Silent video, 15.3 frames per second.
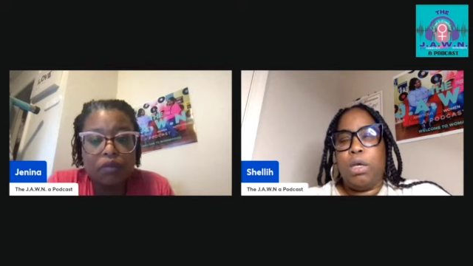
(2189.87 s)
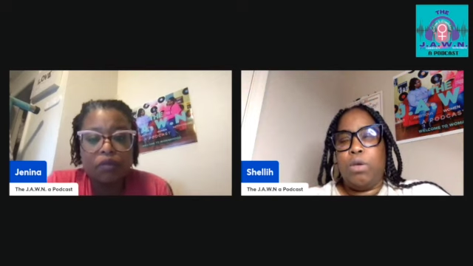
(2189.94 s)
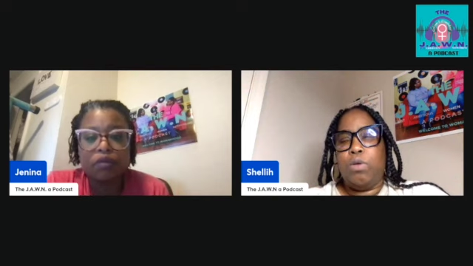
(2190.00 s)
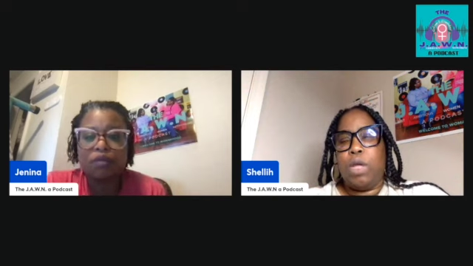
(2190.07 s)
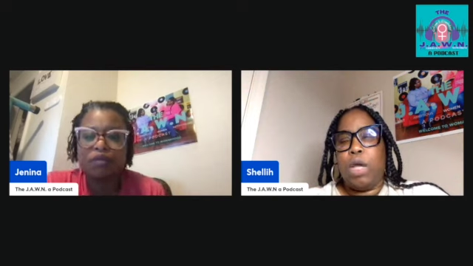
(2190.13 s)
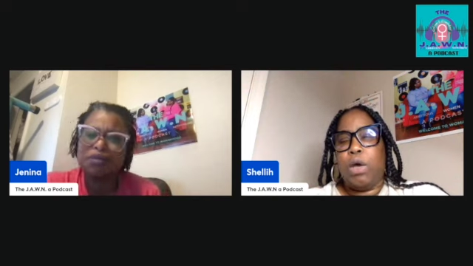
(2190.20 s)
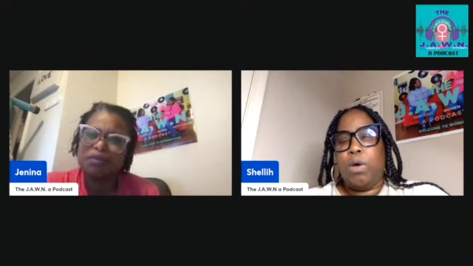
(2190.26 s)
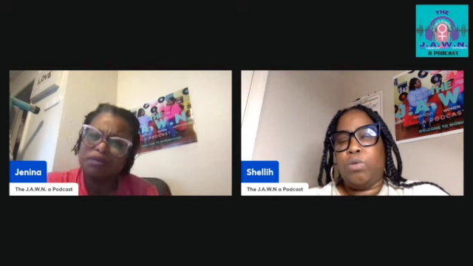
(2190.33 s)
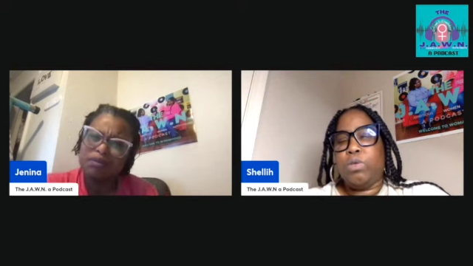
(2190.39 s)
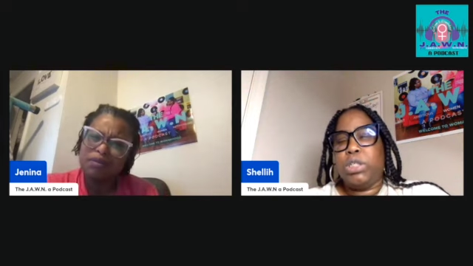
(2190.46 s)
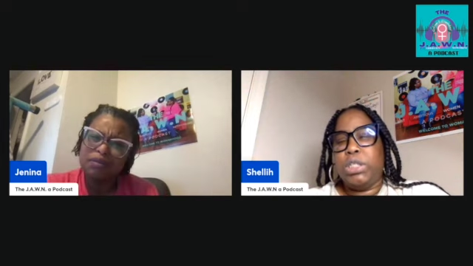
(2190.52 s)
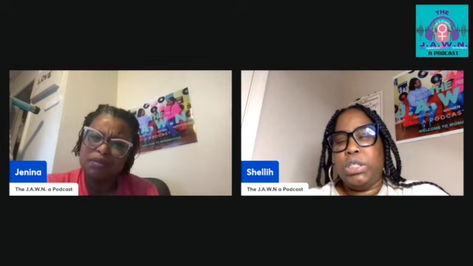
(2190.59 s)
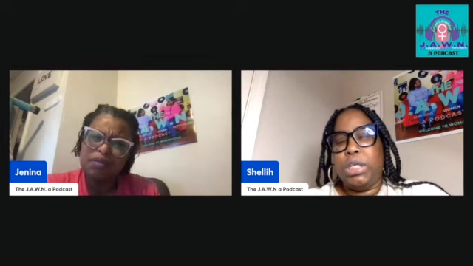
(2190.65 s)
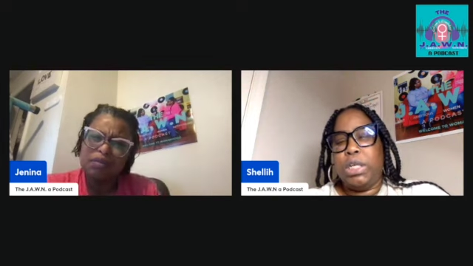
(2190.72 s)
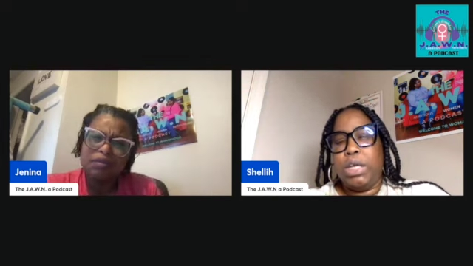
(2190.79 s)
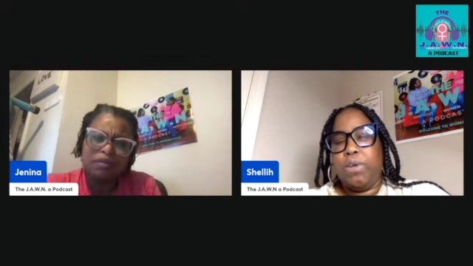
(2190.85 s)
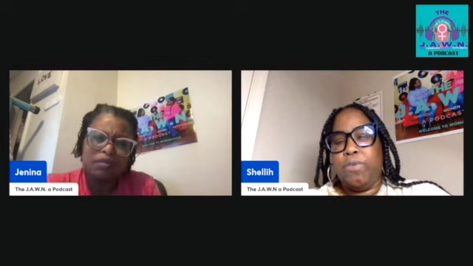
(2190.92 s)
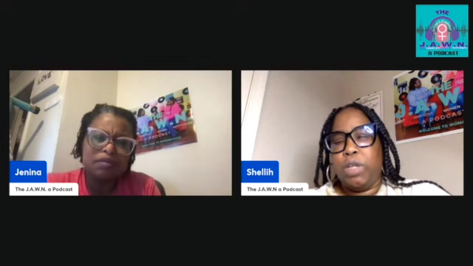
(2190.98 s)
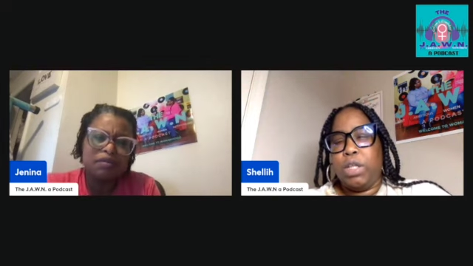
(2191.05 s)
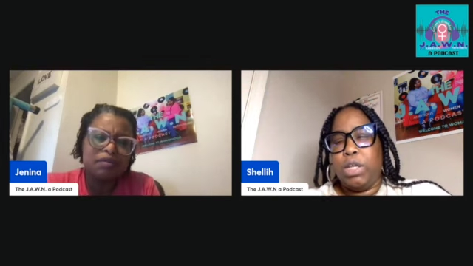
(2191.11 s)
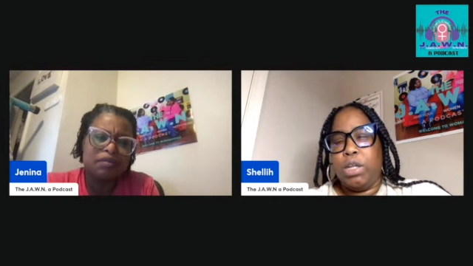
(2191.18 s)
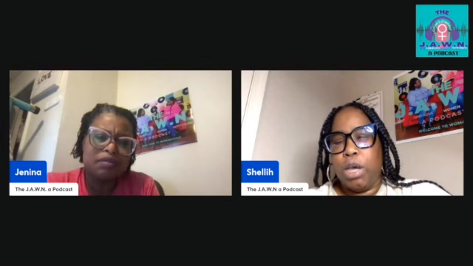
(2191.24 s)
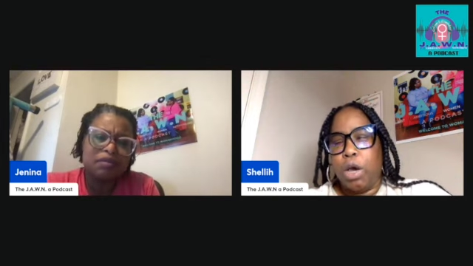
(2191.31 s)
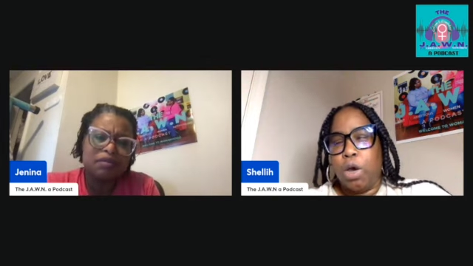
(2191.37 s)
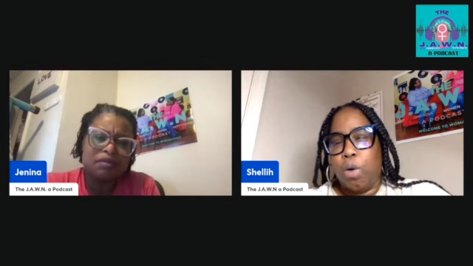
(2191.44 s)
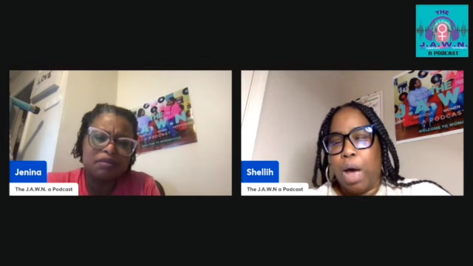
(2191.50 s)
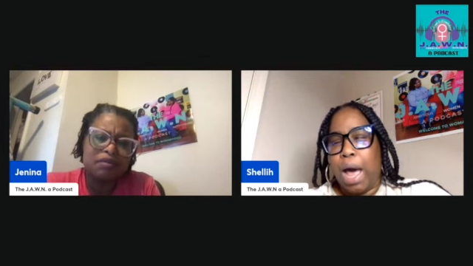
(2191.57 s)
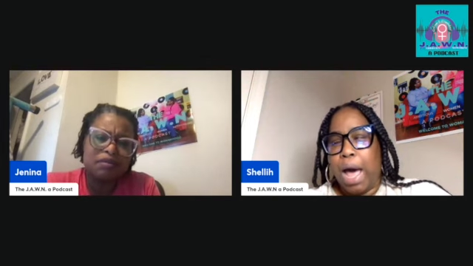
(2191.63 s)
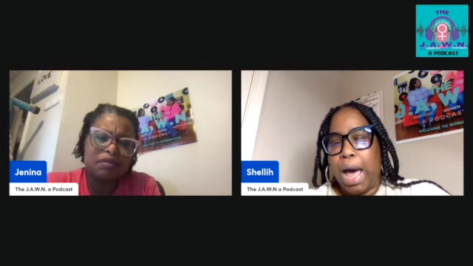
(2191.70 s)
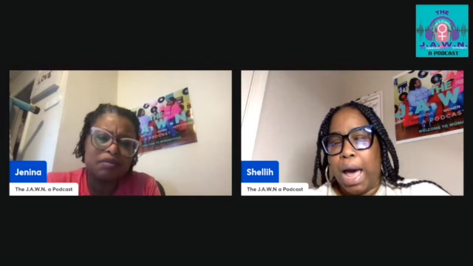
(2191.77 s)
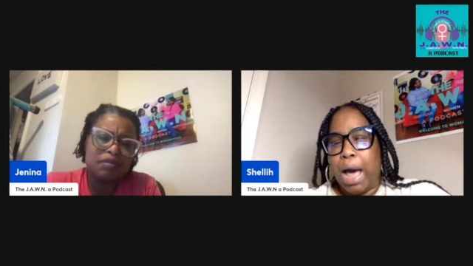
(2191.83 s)
Speaker 1: You know, she didn't really know
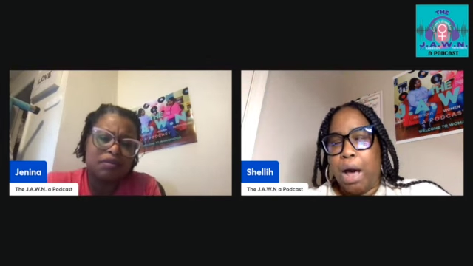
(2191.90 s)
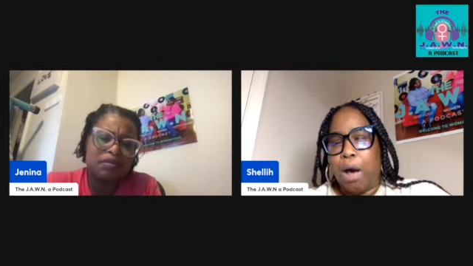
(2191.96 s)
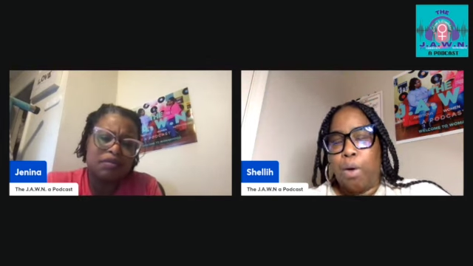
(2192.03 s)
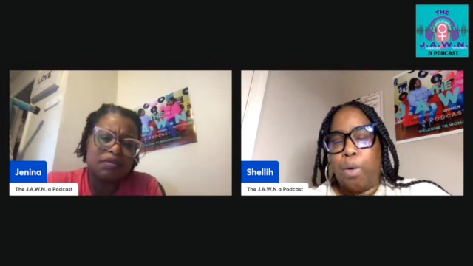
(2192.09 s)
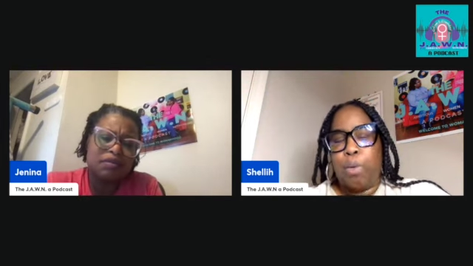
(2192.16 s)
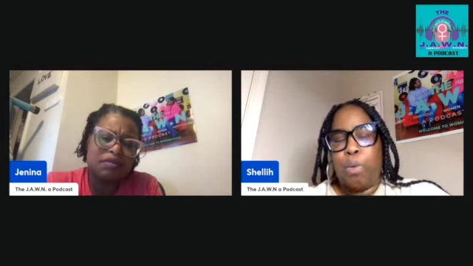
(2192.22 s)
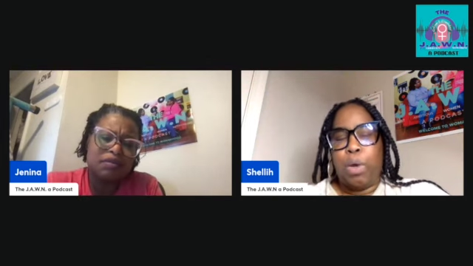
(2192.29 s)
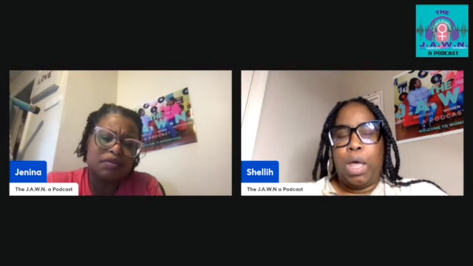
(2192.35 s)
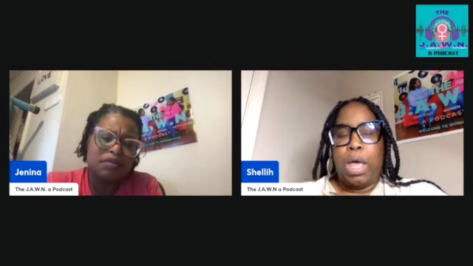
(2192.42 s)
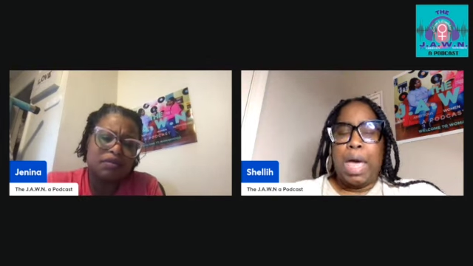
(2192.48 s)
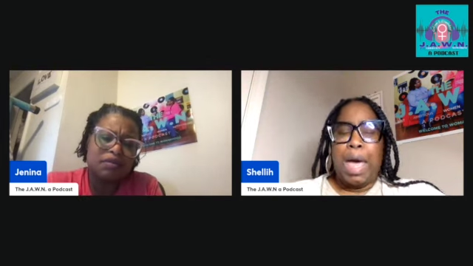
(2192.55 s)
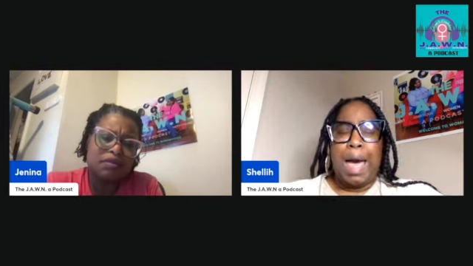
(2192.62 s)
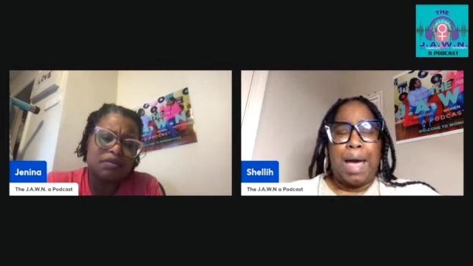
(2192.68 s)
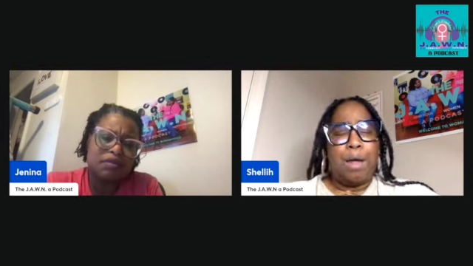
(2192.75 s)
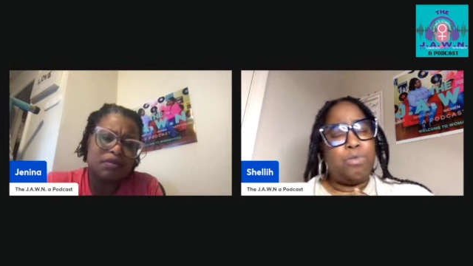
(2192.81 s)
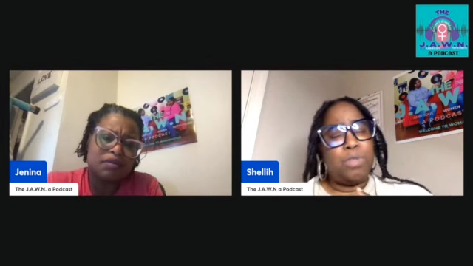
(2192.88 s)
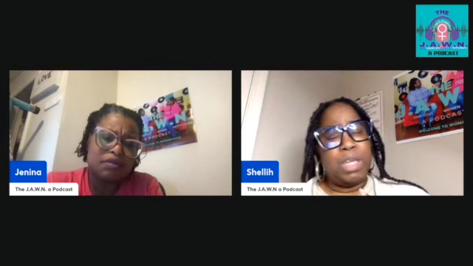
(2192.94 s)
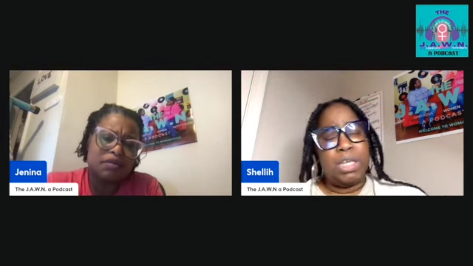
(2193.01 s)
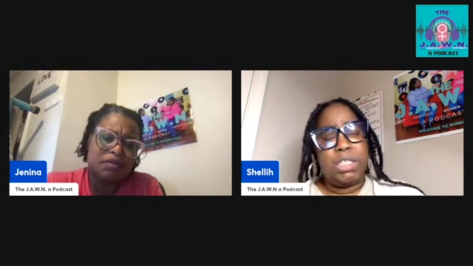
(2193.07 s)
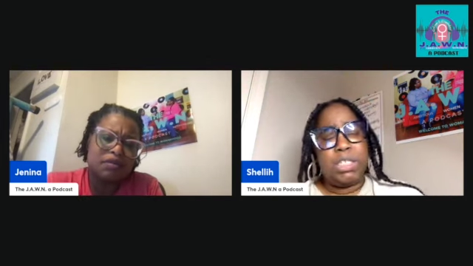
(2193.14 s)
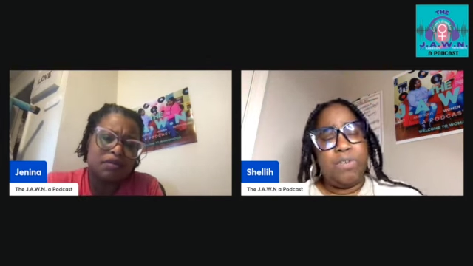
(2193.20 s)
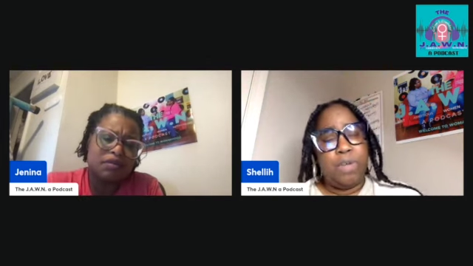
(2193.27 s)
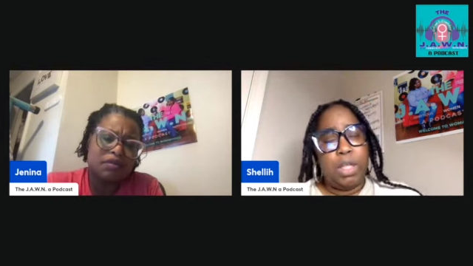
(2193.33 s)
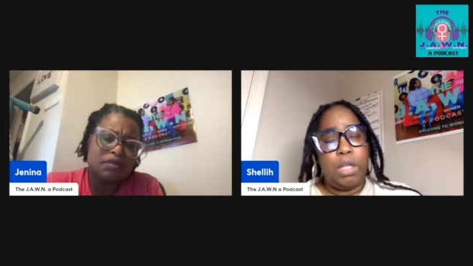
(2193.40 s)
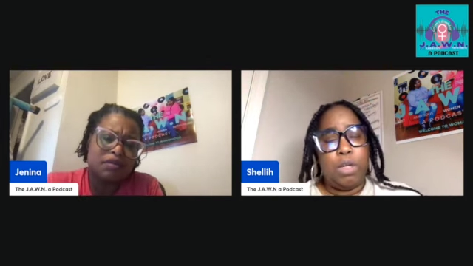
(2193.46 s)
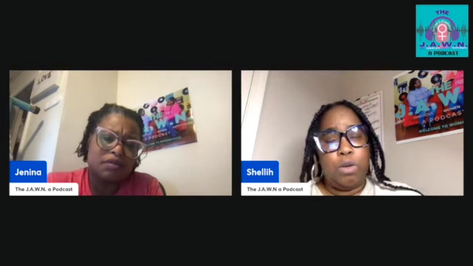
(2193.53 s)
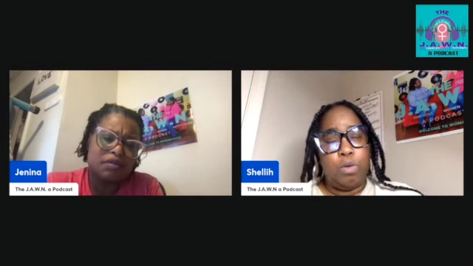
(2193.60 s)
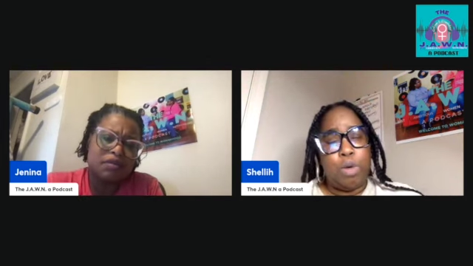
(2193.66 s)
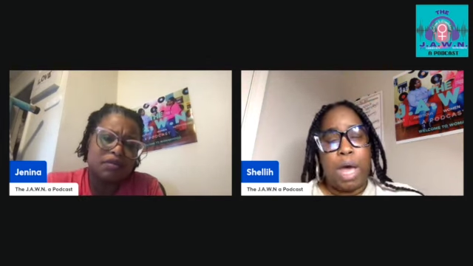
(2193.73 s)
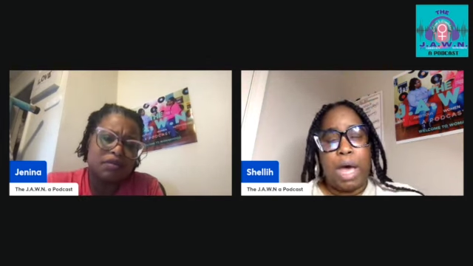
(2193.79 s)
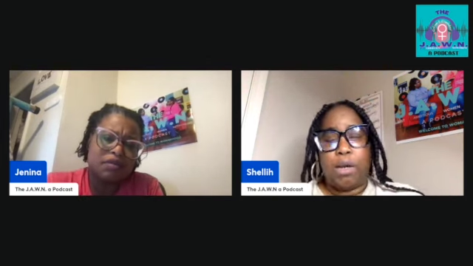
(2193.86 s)
how. I don't think she really
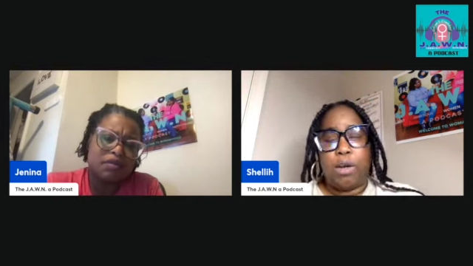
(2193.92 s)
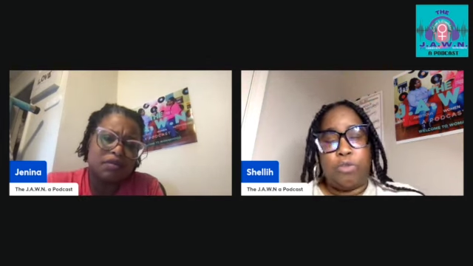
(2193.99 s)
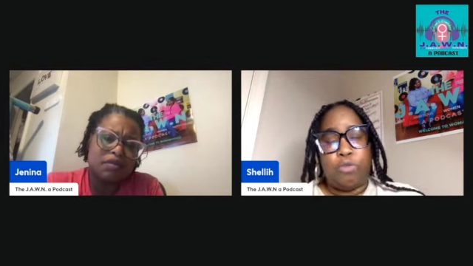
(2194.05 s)
knew how to